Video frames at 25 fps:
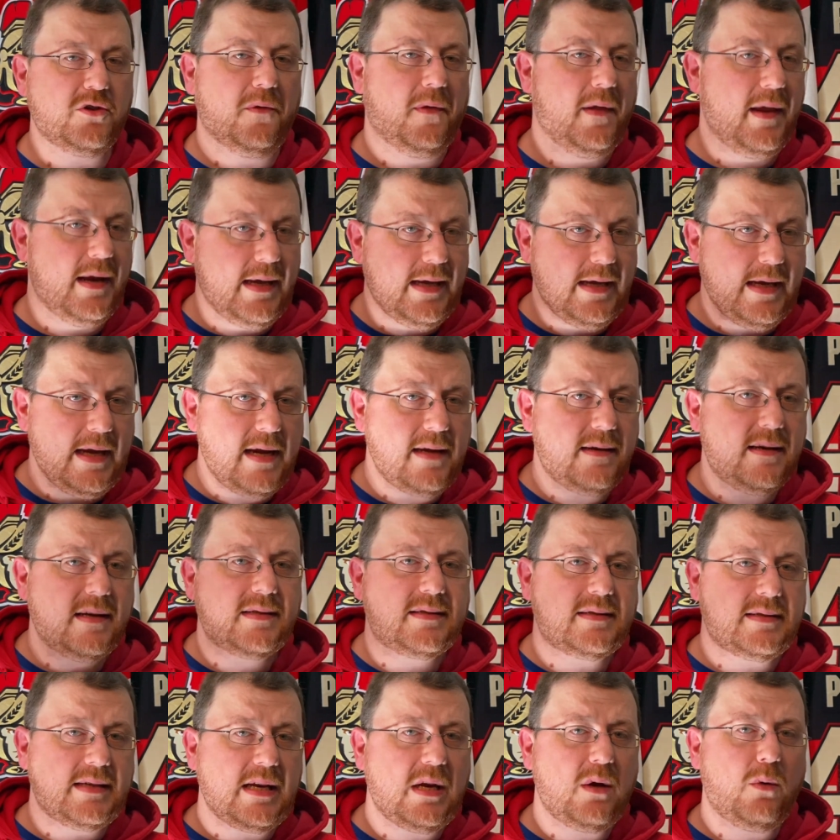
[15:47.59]
They need to
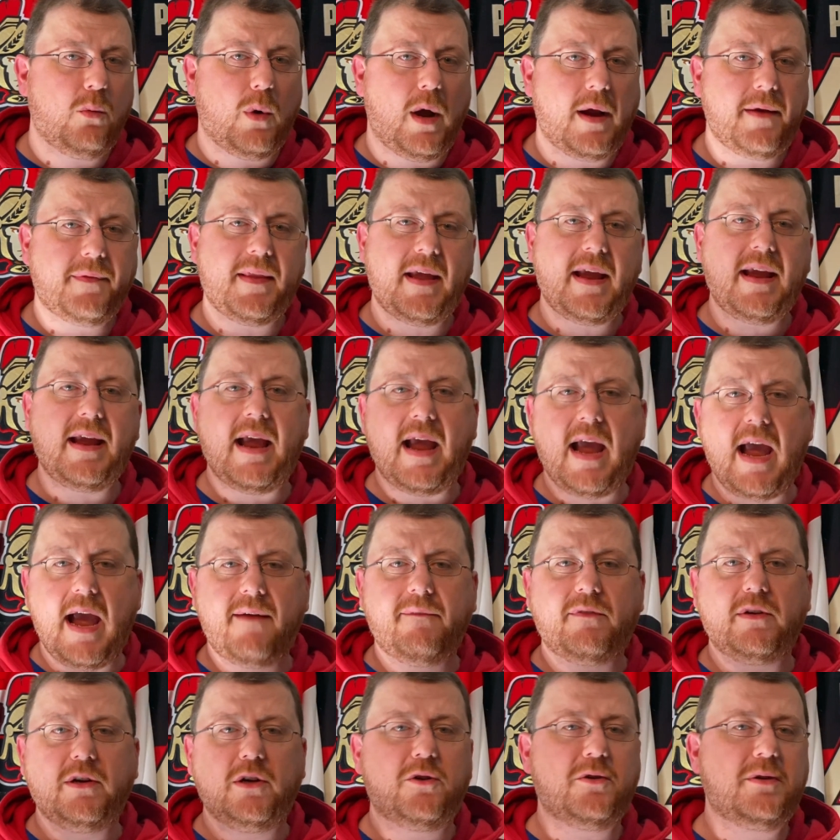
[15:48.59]
see what they
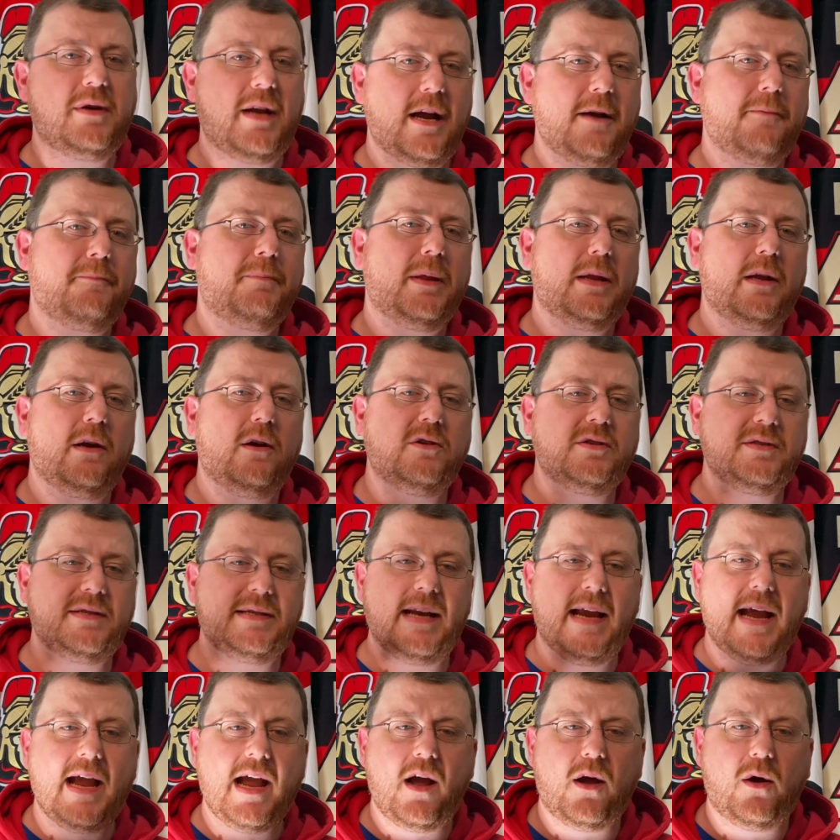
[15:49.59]
have in their young players
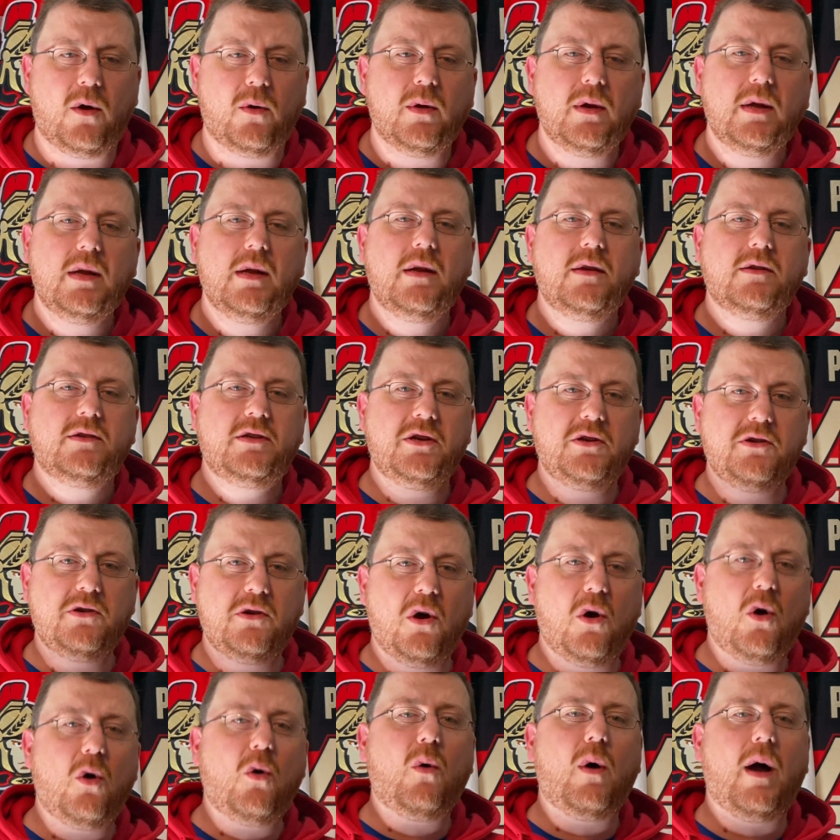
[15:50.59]
now to
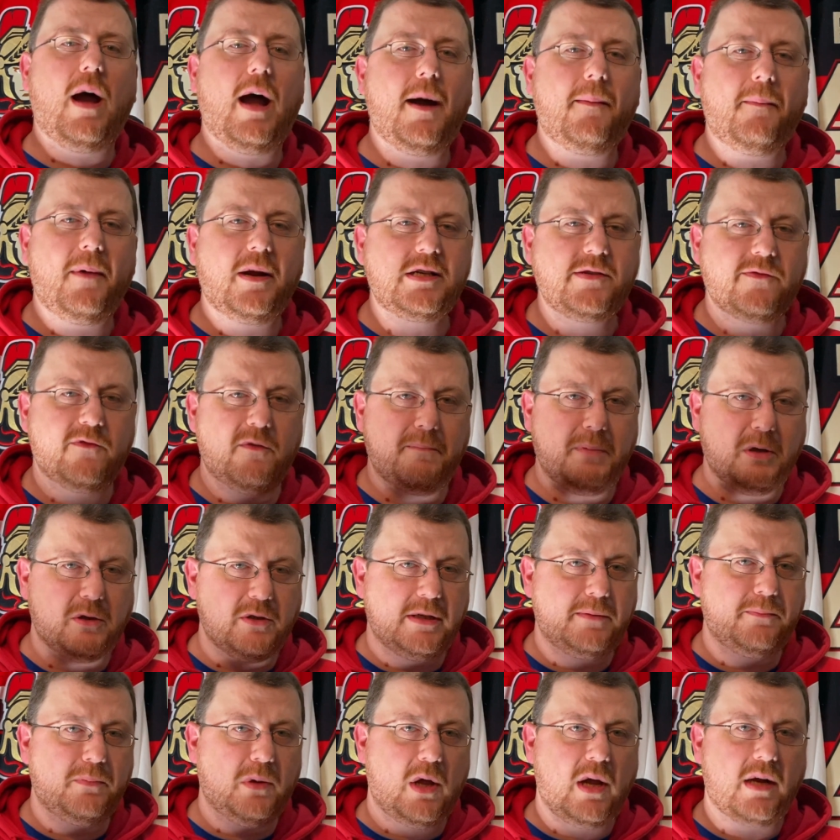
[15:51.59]
know how much of a
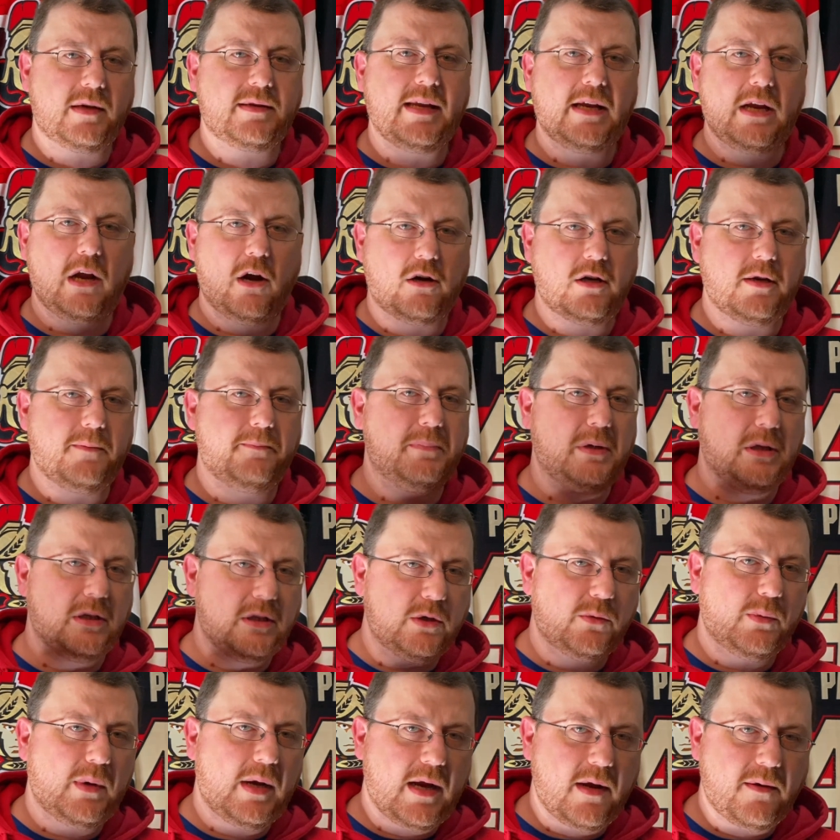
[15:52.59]
building block they are to build
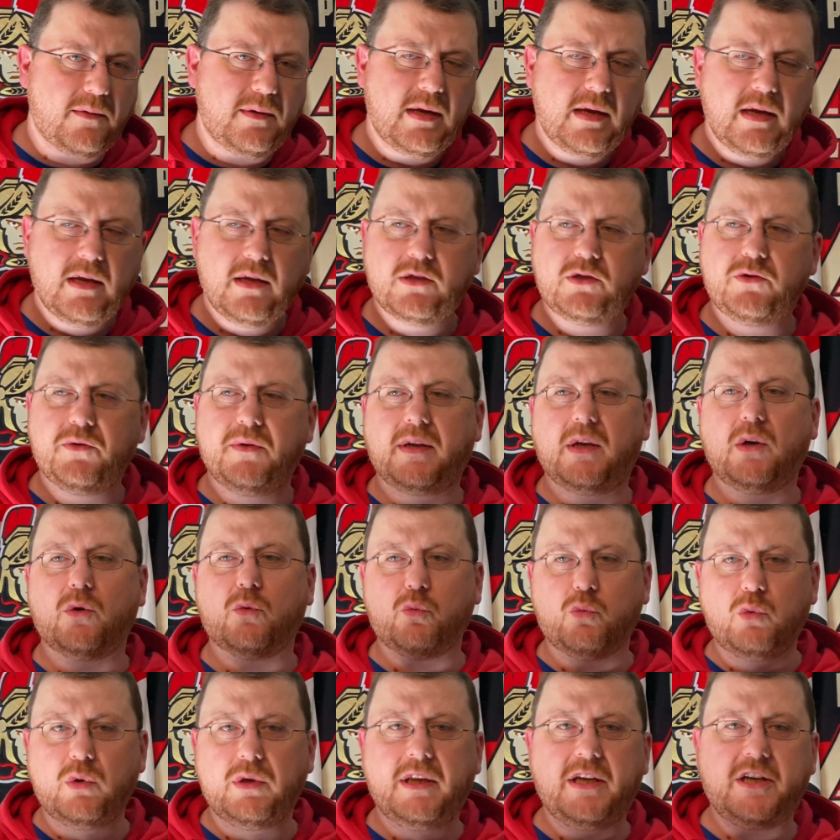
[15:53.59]
around so they
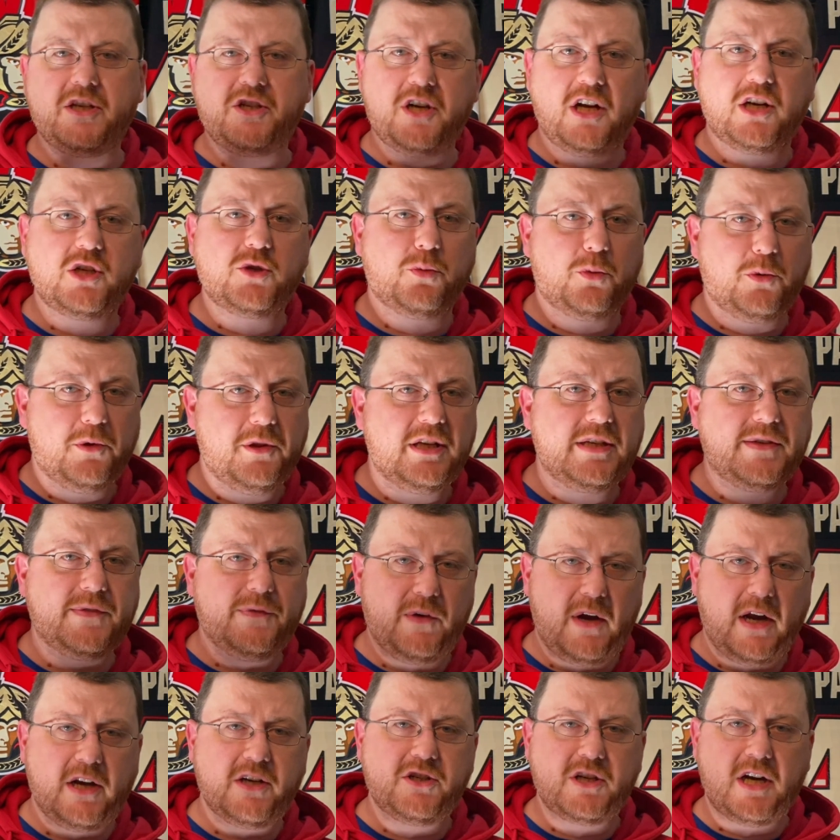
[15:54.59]
can really judge where this
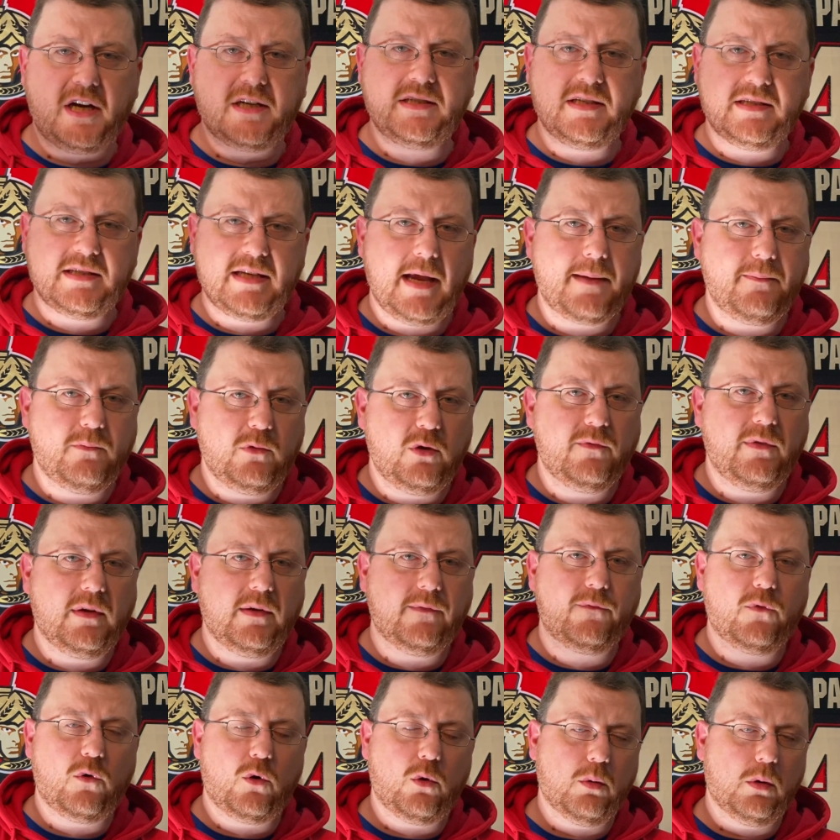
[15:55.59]
franchise is at moving
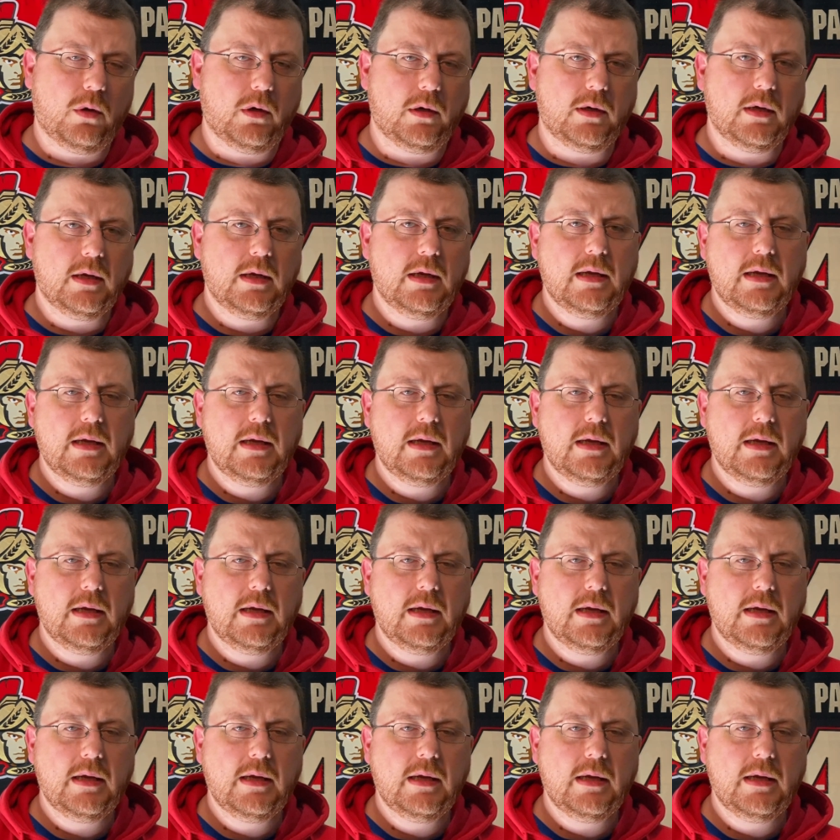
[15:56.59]
forward.